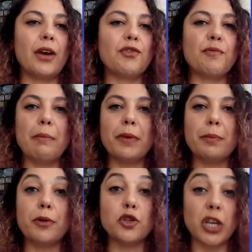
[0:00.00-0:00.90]

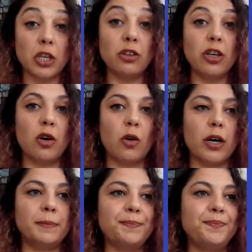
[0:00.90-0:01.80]
Remember Project
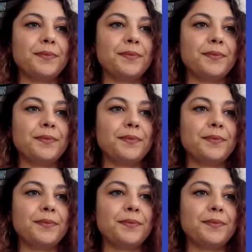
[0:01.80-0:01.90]
Unicorn?